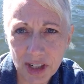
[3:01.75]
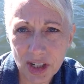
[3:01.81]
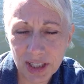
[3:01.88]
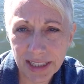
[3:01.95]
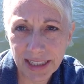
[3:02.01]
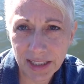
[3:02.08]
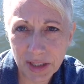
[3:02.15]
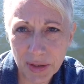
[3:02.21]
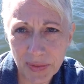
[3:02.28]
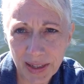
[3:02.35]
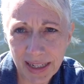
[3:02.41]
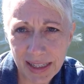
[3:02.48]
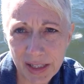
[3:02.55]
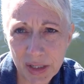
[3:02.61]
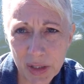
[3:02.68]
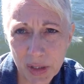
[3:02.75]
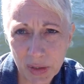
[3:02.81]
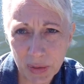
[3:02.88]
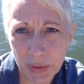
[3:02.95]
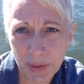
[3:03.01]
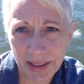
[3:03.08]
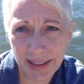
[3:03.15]
originally in
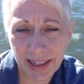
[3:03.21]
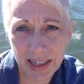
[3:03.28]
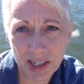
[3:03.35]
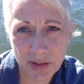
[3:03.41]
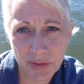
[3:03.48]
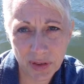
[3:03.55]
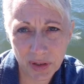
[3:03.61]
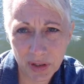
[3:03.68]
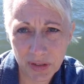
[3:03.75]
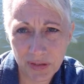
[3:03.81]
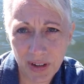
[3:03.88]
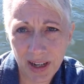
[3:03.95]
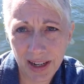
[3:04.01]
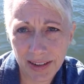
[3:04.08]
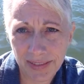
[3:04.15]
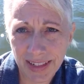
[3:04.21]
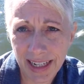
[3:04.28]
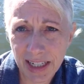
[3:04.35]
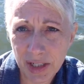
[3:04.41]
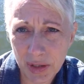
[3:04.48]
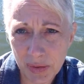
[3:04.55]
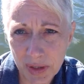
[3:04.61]
2002 at the age of
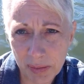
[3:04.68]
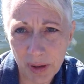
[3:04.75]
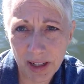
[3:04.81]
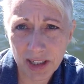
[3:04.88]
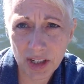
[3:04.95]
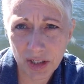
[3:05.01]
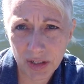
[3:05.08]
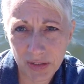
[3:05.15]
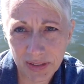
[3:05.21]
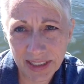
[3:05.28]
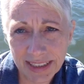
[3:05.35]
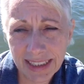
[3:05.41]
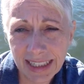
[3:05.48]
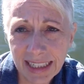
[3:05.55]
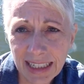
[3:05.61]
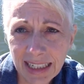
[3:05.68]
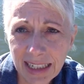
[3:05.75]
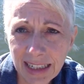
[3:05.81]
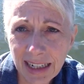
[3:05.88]
35 and had two small children.